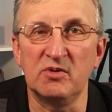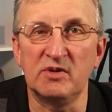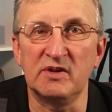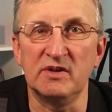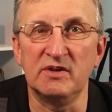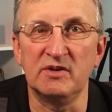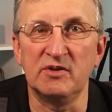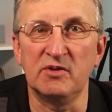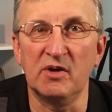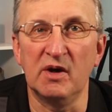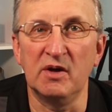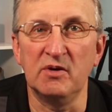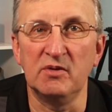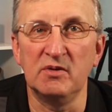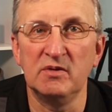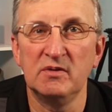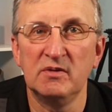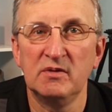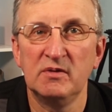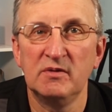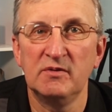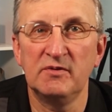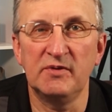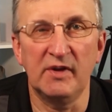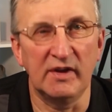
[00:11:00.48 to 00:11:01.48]
can grow.
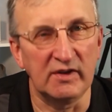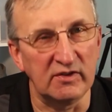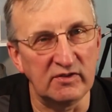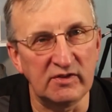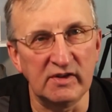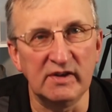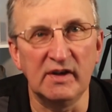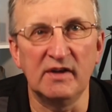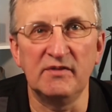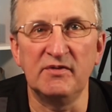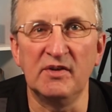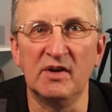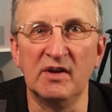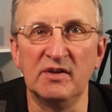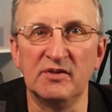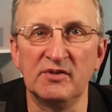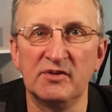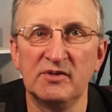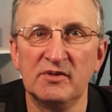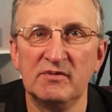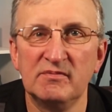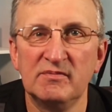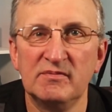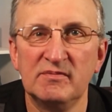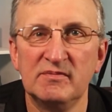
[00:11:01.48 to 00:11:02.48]
Thanks in
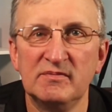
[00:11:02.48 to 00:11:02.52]
advance.